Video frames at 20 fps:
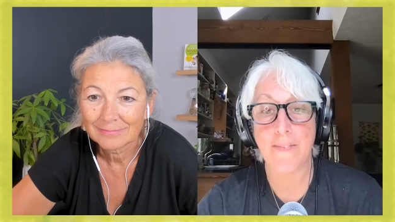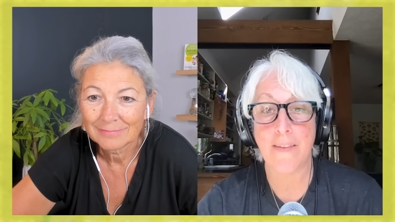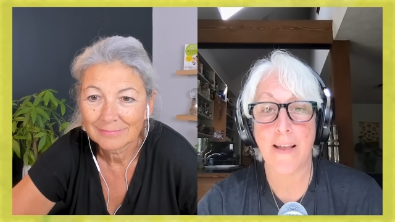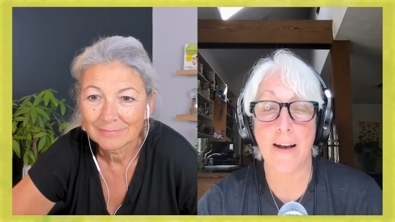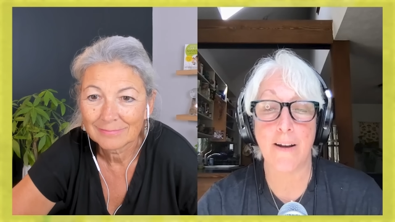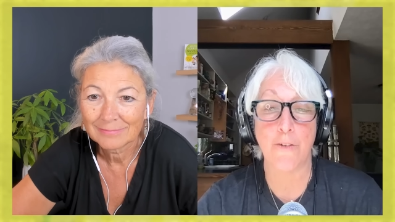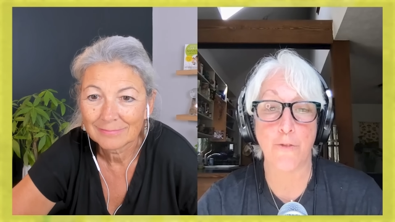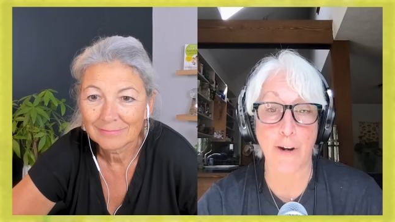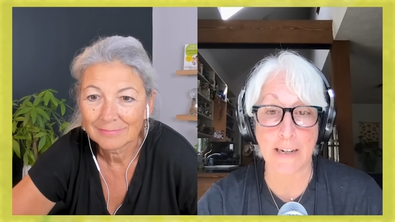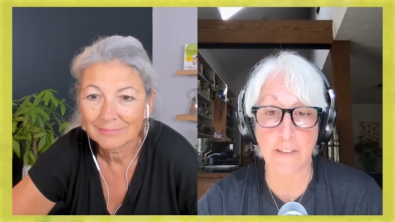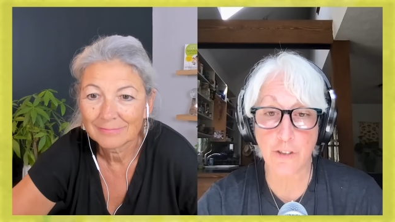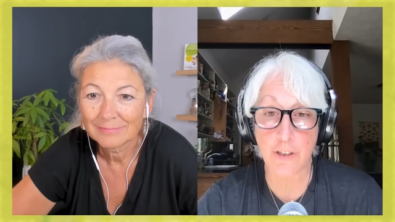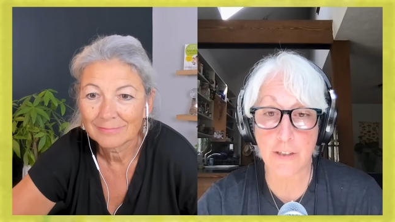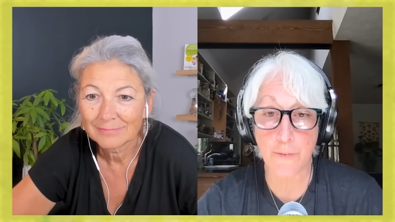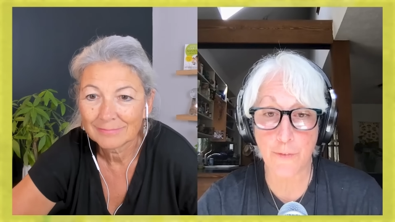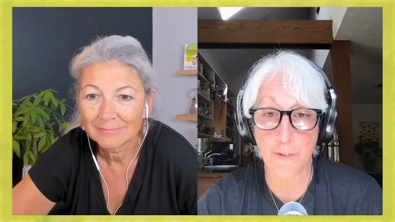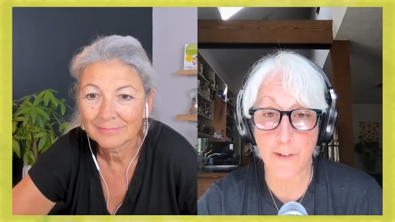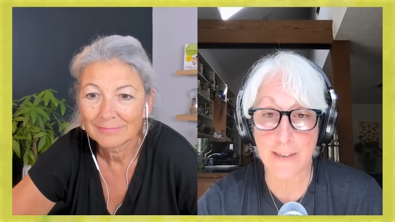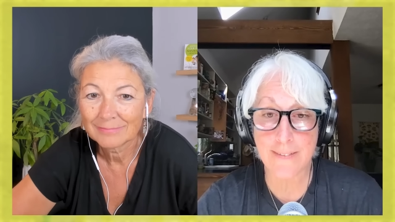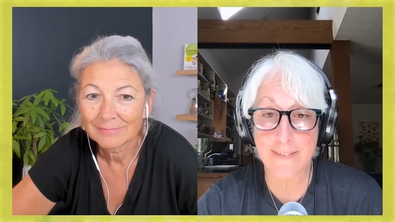Speaker 1: Uh, reishi,
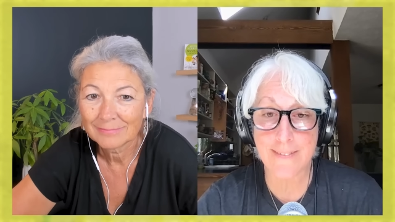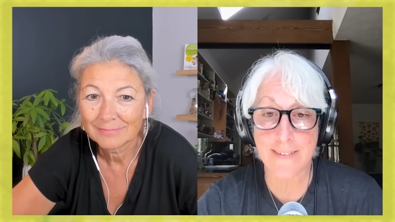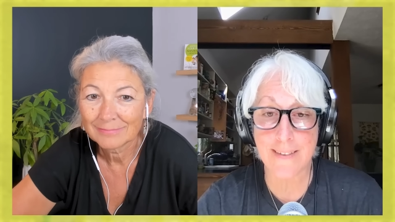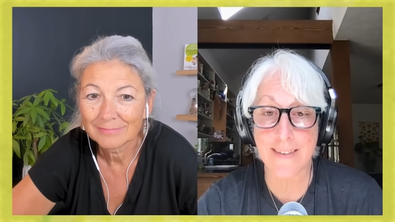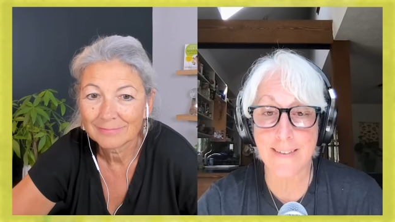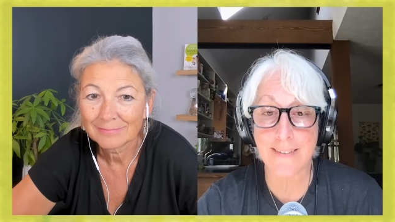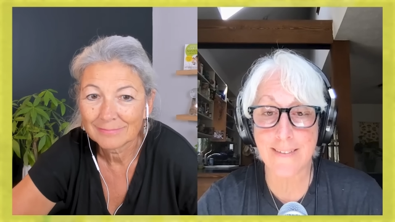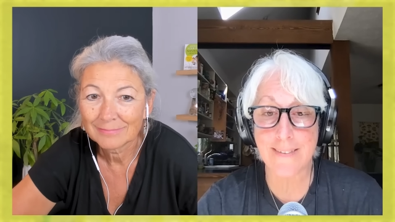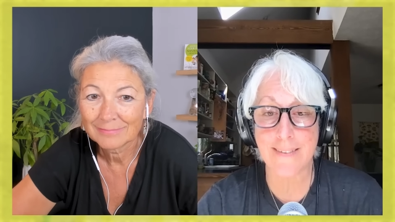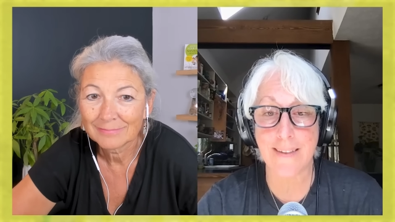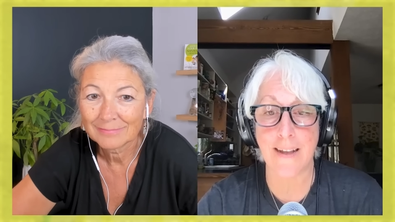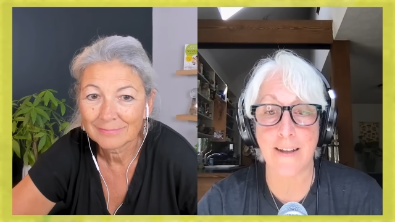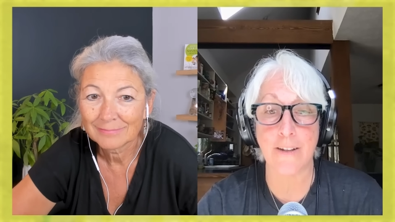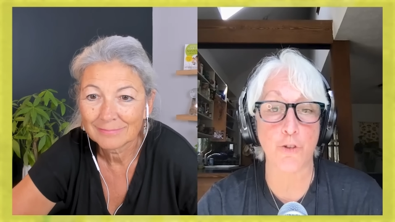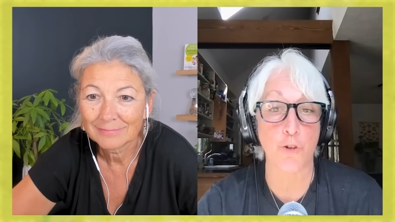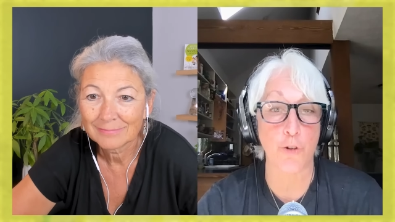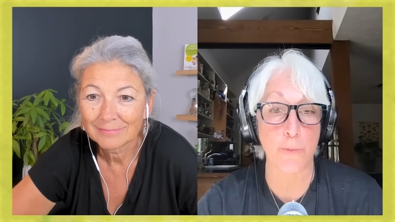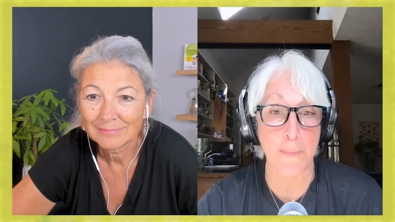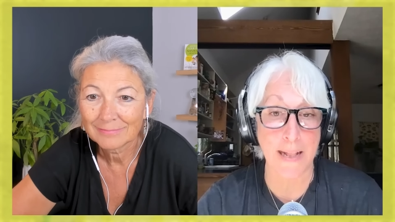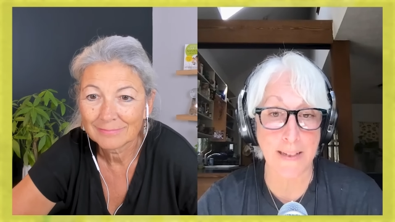for instance, uh,
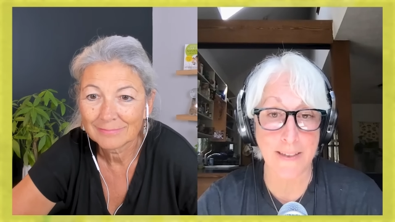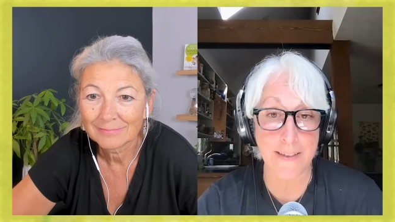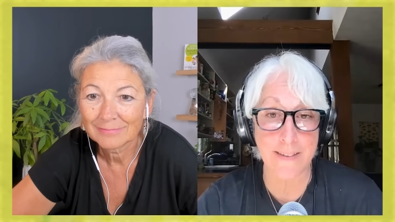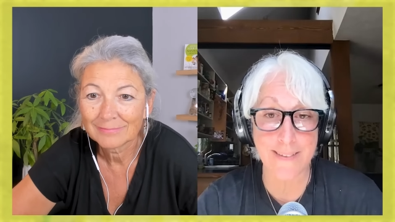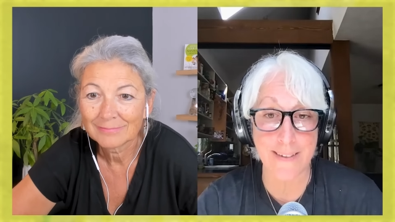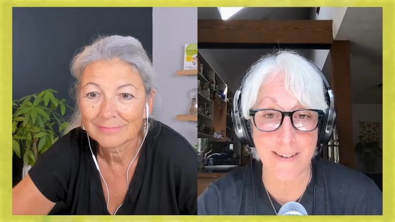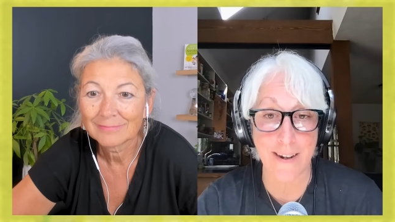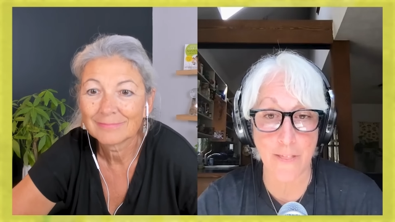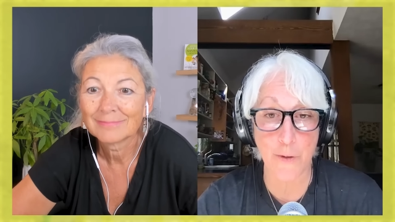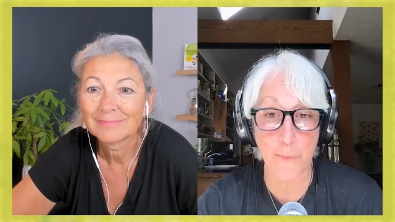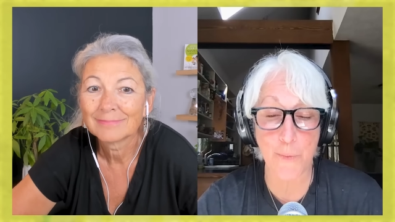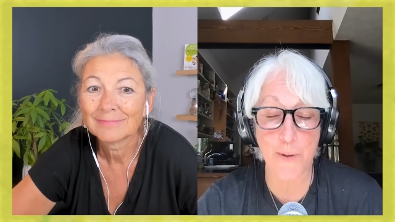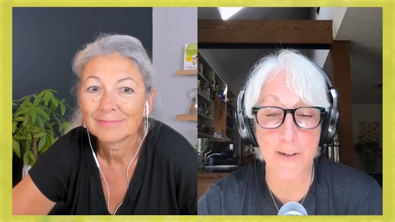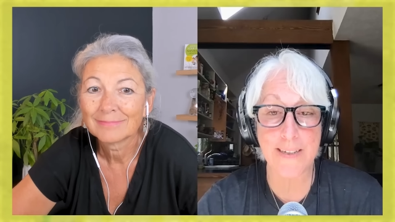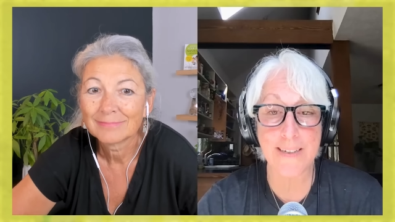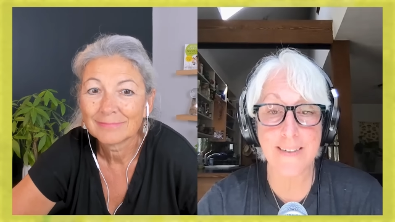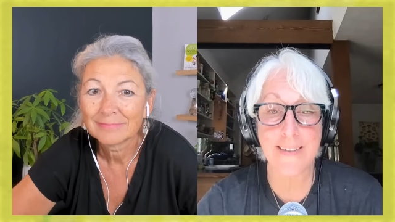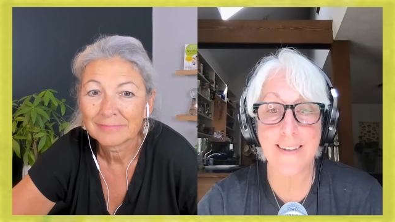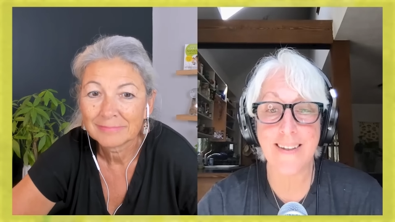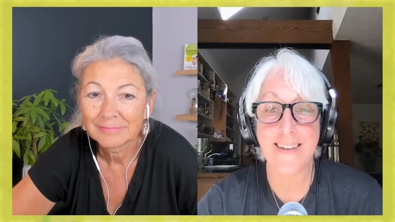tremella is another
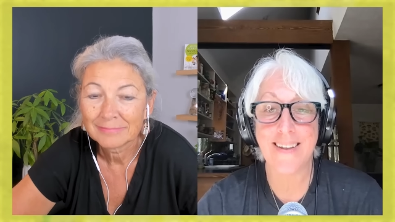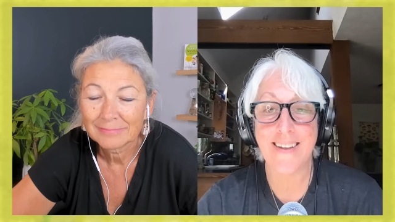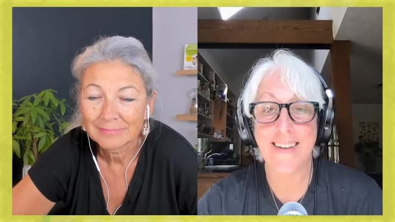one.